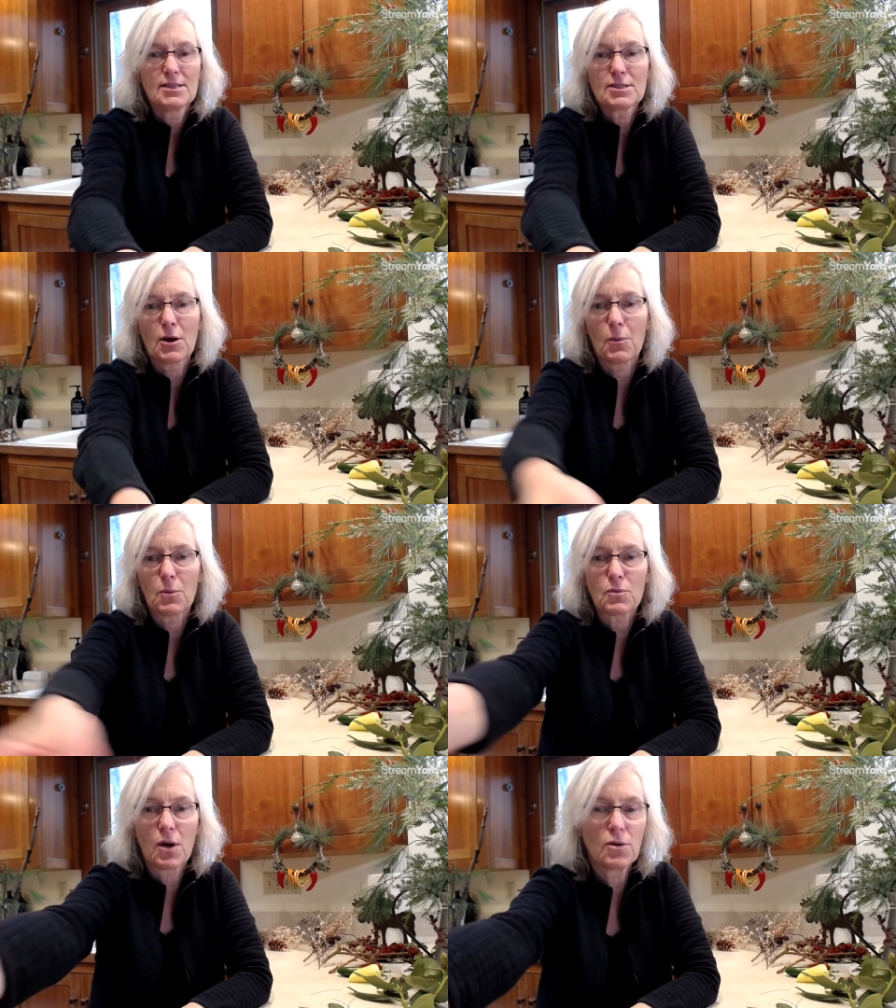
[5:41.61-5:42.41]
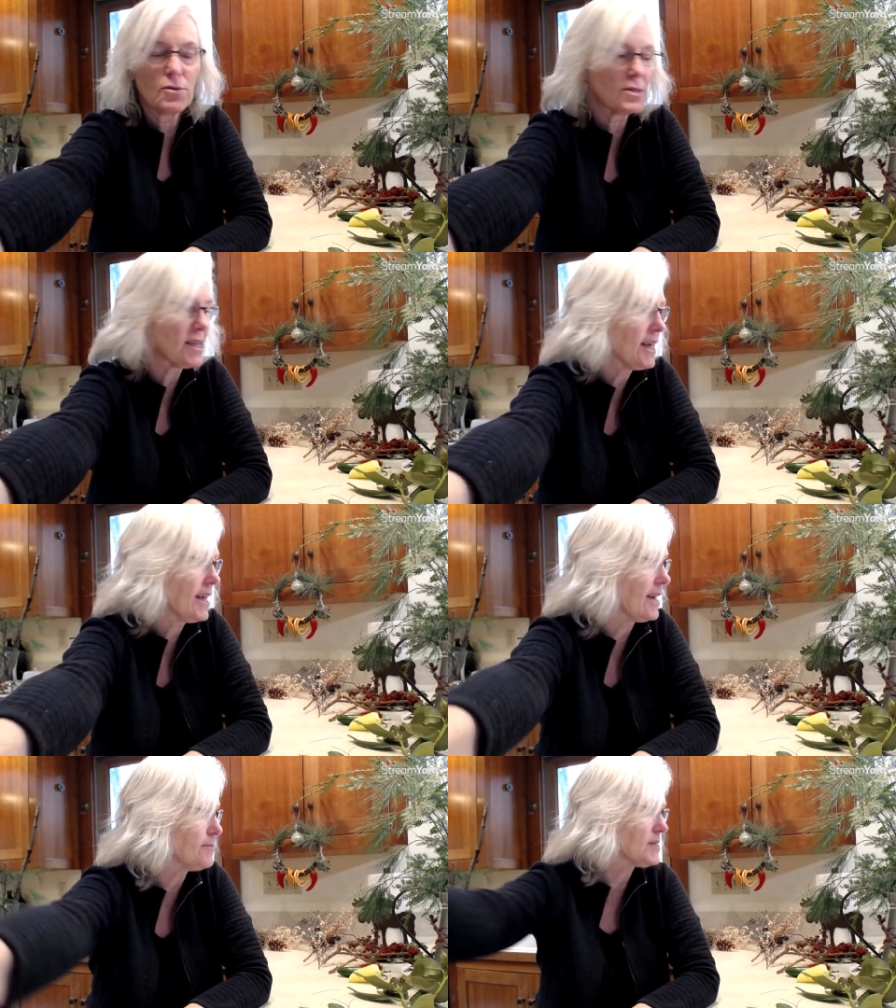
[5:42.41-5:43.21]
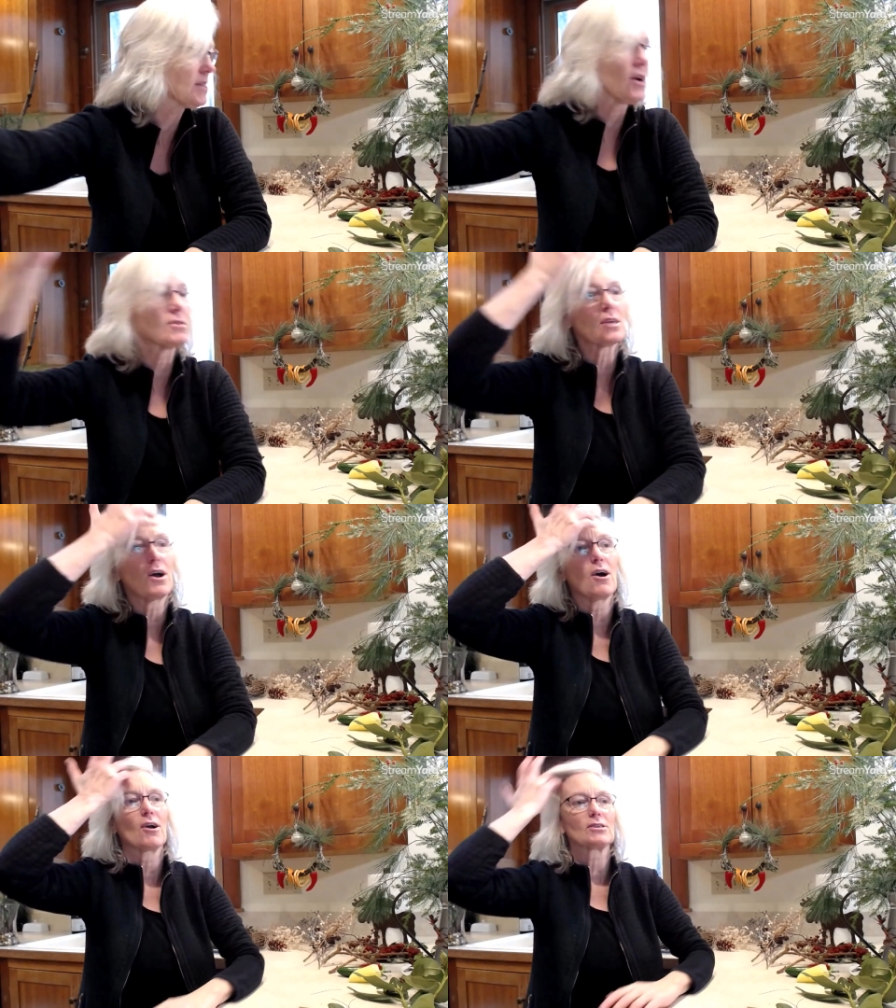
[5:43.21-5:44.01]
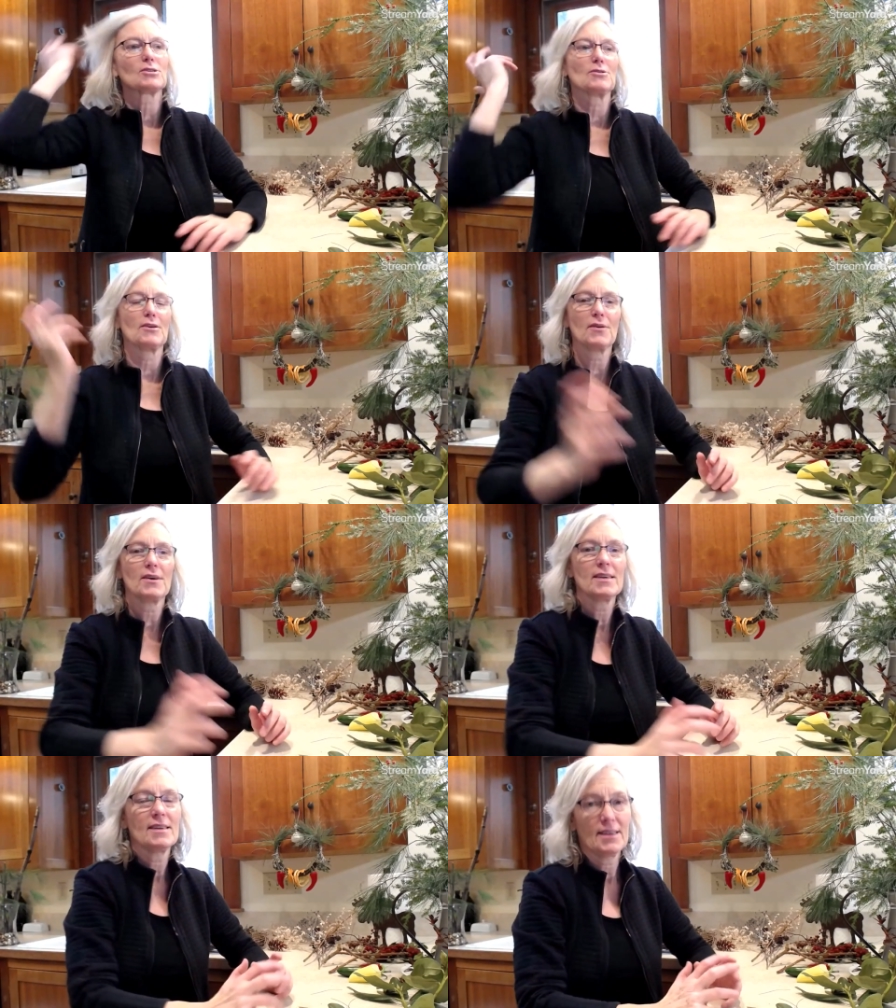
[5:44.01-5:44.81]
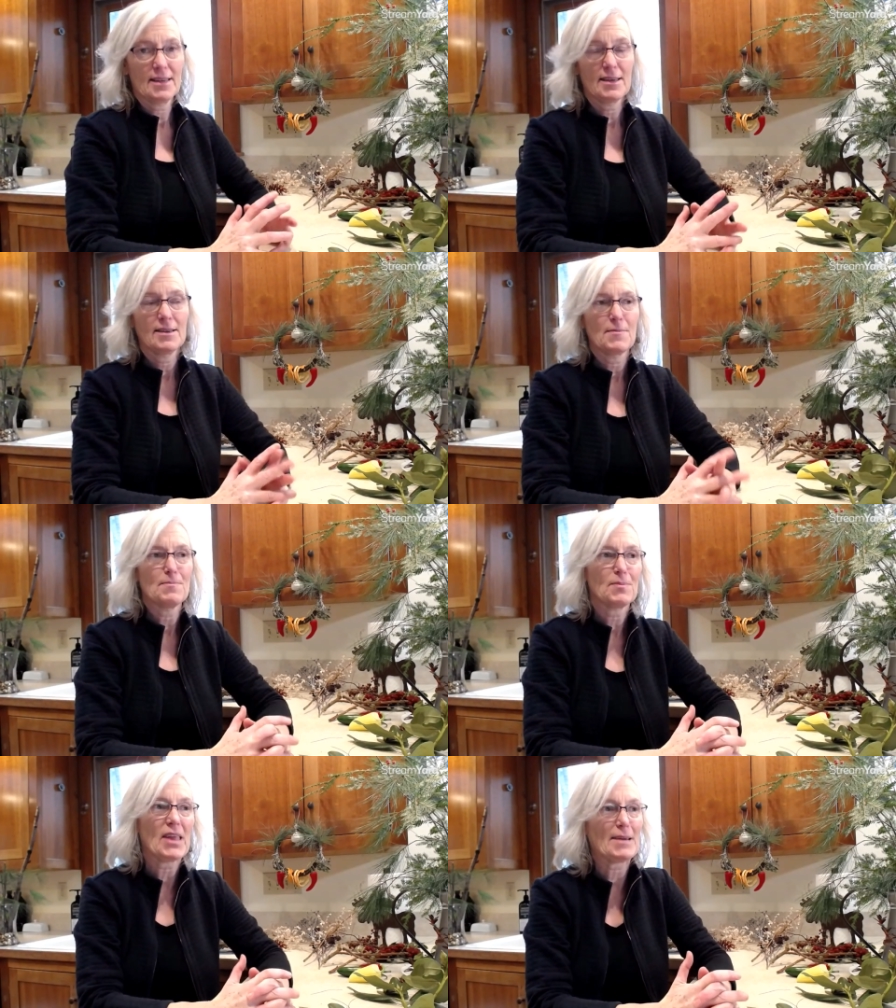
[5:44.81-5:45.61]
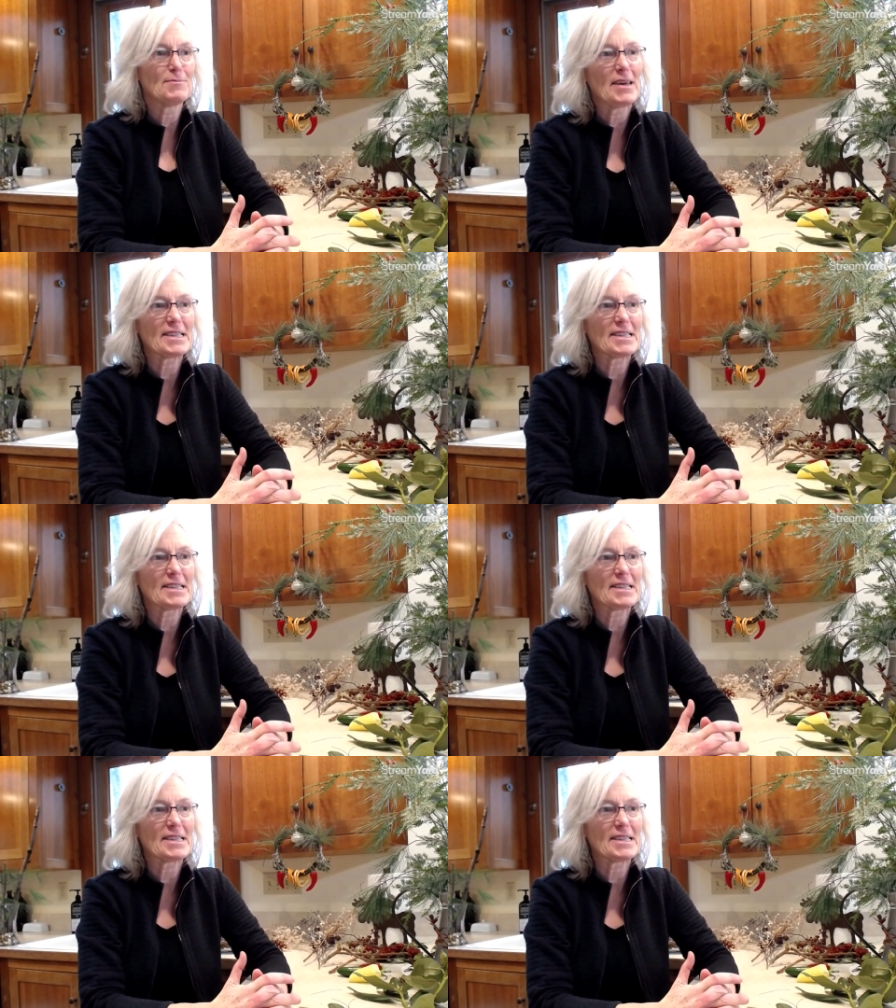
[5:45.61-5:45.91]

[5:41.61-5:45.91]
So rose hips are sort of plant